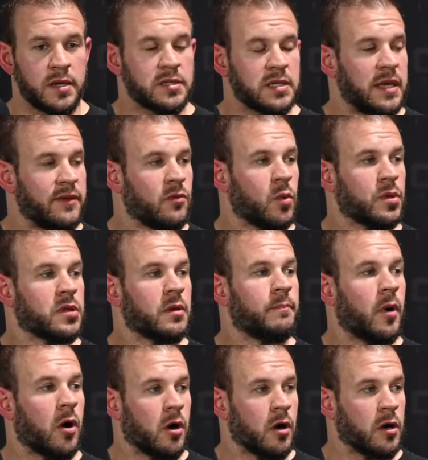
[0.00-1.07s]
Even with the
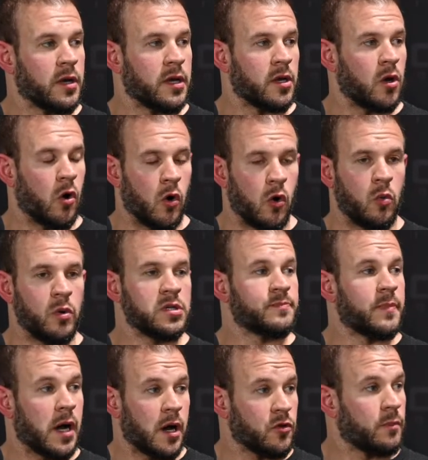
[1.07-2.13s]
bar, it always
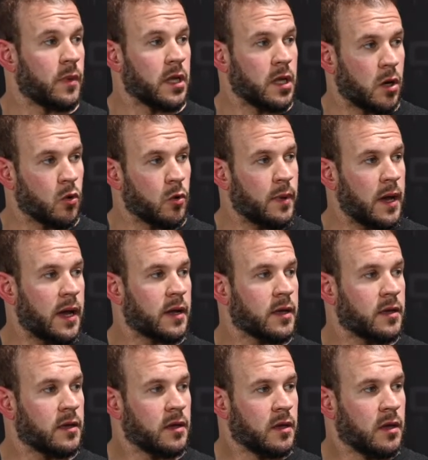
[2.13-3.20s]
bothered my lower back.
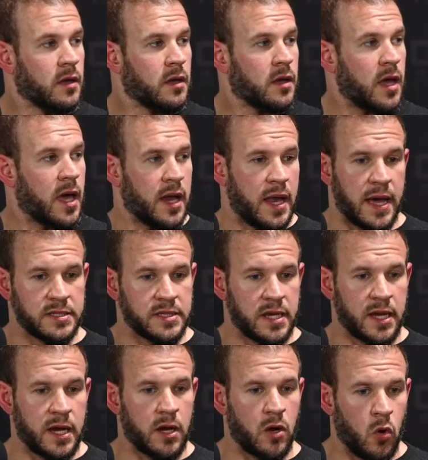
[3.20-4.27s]
And as I
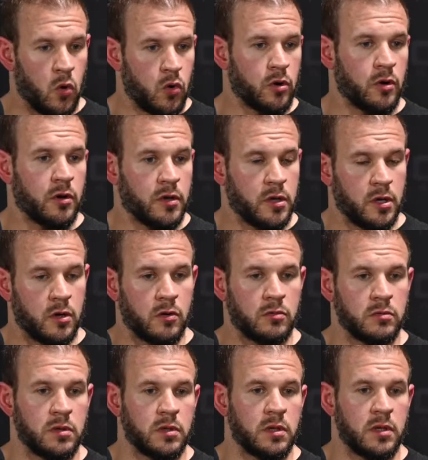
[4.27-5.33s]
got older,
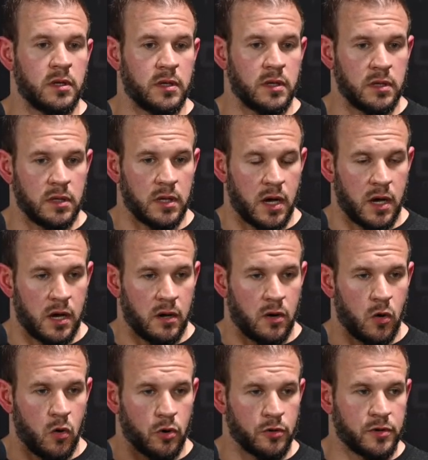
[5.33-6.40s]

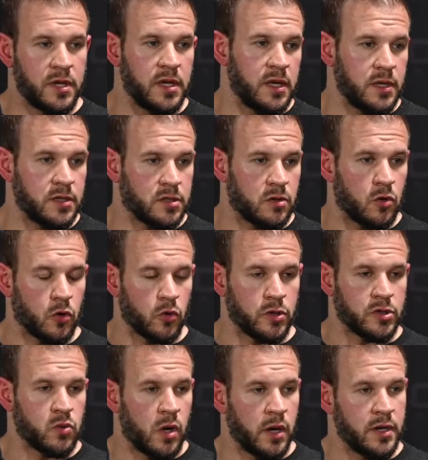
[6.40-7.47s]
older teens, early
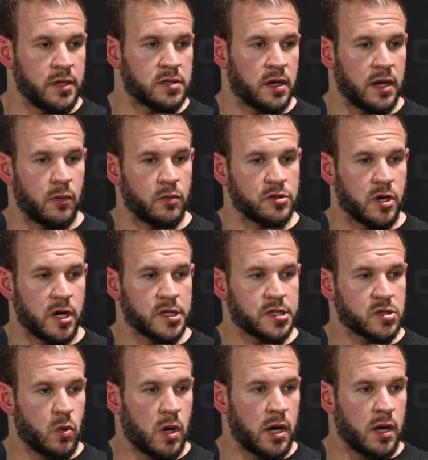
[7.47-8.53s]
20s, and I would try to
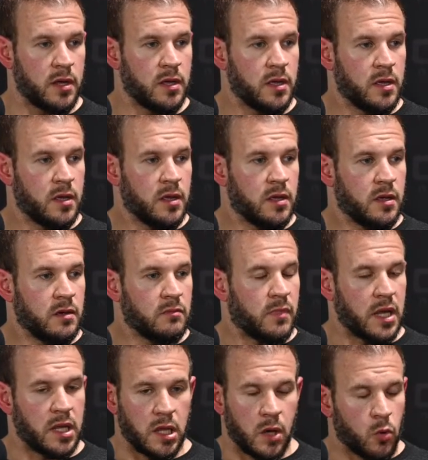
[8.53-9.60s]
squat, my
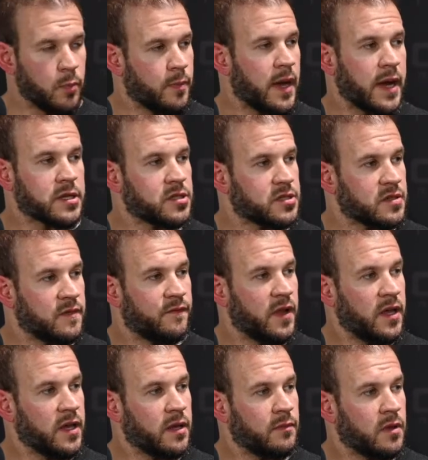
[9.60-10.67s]
lower back just
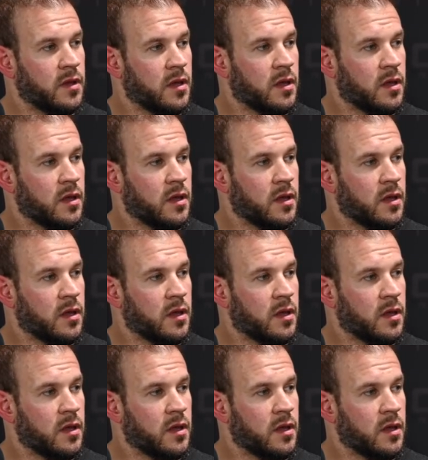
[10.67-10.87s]
inflamed.